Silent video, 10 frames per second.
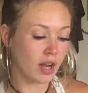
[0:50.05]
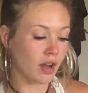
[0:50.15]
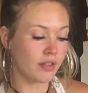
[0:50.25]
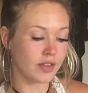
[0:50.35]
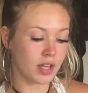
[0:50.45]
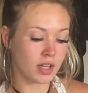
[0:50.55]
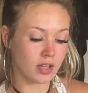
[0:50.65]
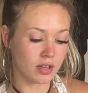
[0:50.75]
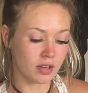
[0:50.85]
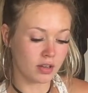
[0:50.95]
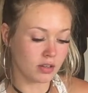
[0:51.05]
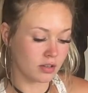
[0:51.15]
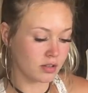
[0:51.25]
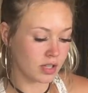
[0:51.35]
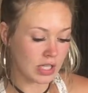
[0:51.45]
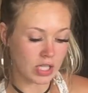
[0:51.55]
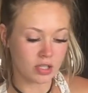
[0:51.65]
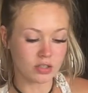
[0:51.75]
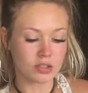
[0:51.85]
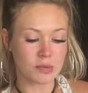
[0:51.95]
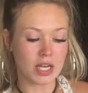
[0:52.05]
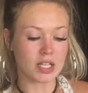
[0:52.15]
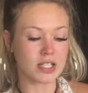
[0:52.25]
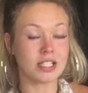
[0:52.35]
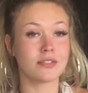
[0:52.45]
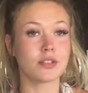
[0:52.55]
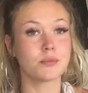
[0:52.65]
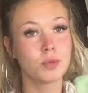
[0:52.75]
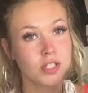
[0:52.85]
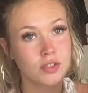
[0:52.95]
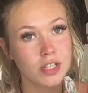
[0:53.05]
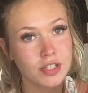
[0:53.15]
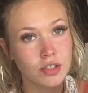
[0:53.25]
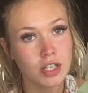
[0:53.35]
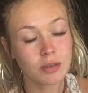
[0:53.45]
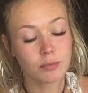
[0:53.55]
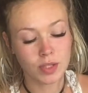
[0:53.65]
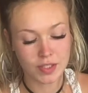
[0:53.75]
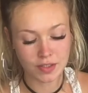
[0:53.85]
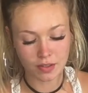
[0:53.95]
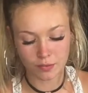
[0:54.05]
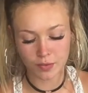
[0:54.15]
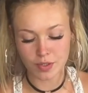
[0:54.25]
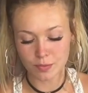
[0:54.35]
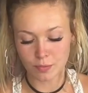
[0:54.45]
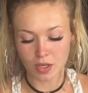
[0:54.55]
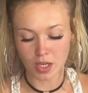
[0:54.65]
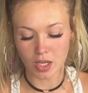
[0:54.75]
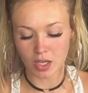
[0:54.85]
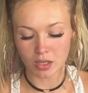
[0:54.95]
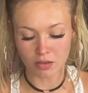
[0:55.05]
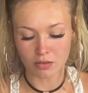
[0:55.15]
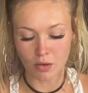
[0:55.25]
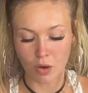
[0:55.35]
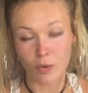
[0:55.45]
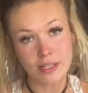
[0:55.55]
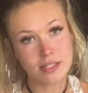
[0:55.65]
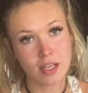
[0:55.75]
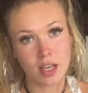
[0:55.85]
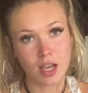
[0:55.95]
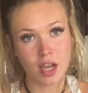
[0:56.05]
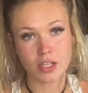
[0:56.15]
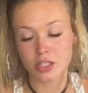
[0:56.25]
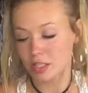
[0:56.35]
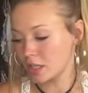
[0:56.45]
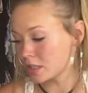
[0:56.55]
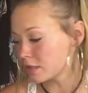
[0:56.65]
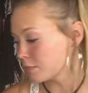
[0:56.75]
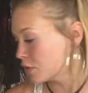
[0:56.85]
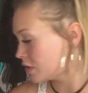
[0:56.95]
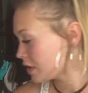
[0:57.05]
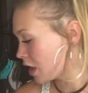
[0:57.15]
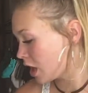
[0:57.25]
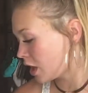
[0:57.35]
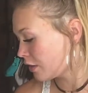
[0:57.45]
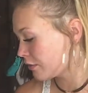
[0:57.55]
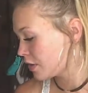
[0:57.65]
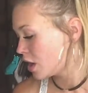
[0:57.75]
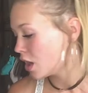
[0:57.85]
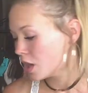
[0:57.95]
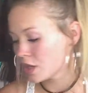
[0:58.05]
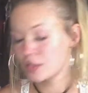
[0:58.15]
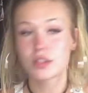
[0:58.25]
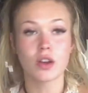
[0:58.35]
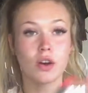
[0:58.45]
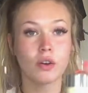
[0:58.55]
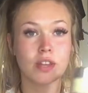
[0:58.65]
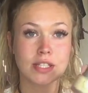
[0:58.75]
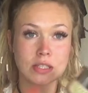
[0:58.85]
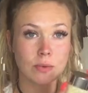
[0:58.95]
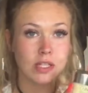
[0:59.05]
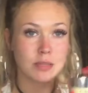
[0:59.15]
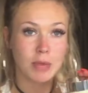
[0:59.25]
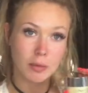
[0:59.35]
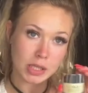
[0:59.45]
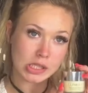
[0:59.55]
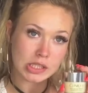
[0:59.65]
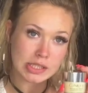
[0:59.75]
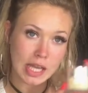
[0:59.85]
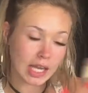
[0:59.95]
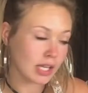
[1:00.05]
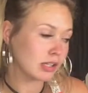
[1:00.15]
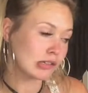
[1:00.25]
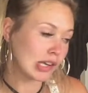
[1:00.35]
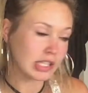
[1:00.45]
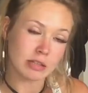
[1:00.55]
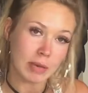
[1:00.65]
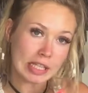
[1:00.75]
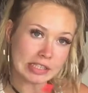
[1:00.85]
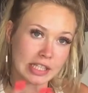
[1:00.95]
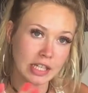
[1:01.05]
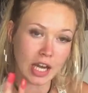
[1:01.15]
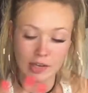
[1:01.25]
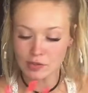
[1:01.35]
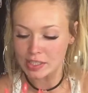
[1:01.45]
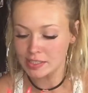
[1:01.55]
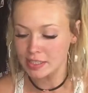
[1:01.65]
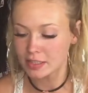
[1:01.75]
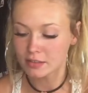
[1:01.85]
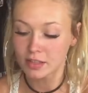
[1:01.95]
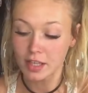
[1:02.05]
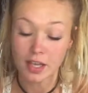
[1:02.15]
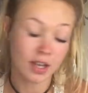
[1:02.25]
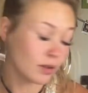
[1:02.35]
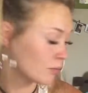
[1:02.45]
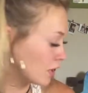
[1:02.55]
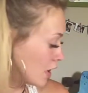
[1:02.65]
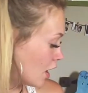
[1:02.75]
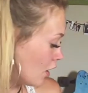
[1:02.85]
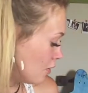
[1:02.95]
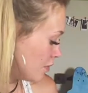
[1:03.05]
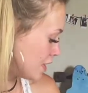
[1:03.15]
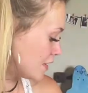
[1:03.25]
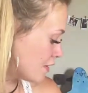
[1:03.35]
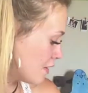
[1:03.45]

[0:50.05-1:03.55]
got the Clinique Dramatically Different moisturizing cream. This stuff is what I always get. I just needed some new stuff. So this is what this baby looks like. It's amazing. I have dry skin. It really helps.